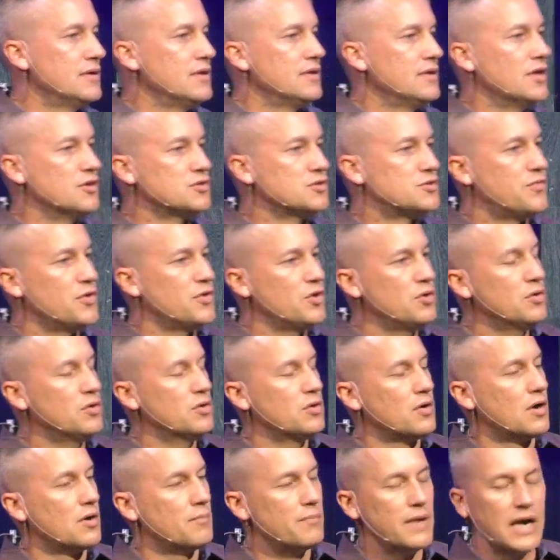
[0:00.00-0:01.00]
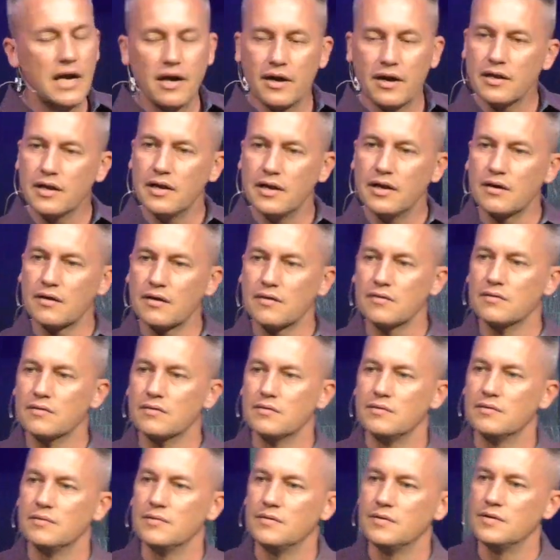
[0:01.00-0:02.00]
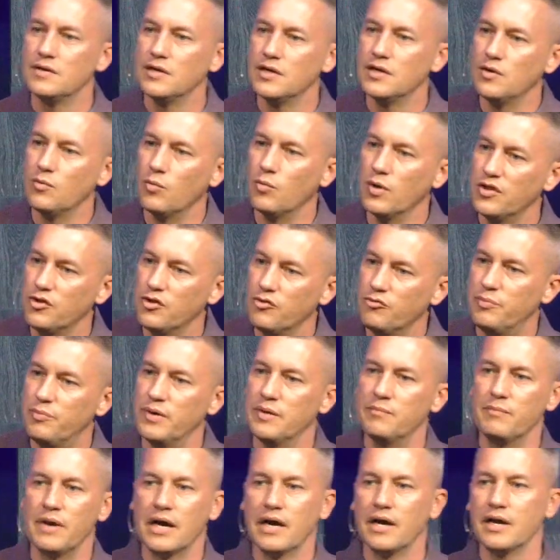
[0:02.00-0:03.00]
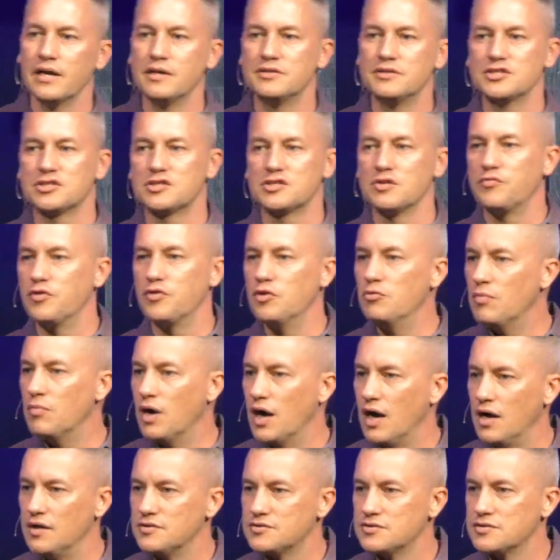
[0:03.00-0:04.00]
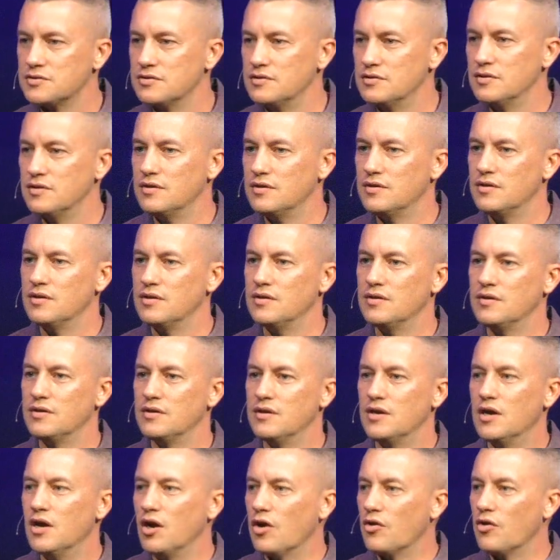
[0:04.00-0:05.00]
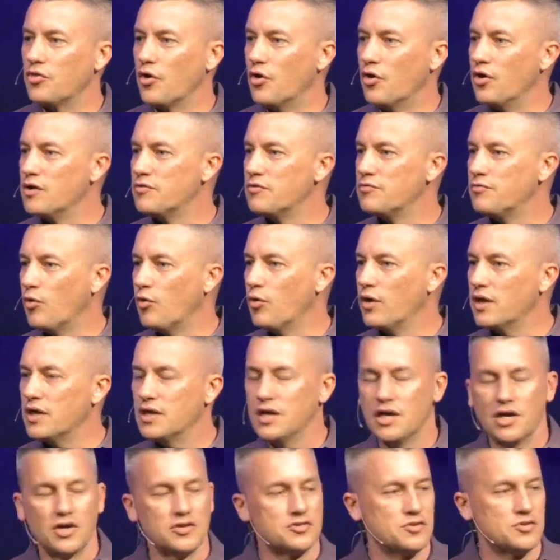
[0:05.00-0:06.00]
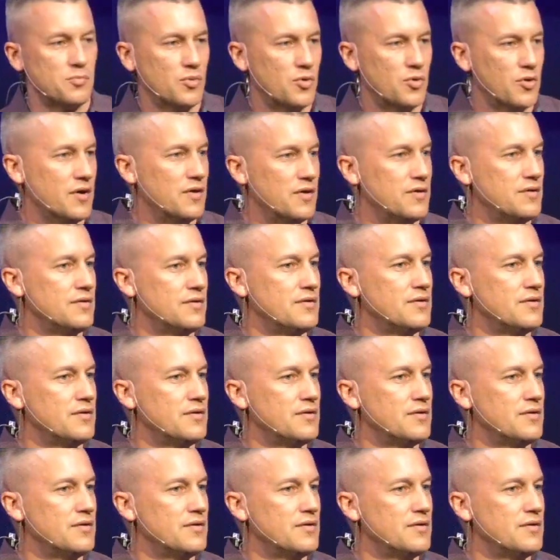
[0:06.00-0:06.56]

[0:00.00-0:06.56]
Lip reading: Those of you who are married here, whether you've been married just a few months, 30, 40 years or more,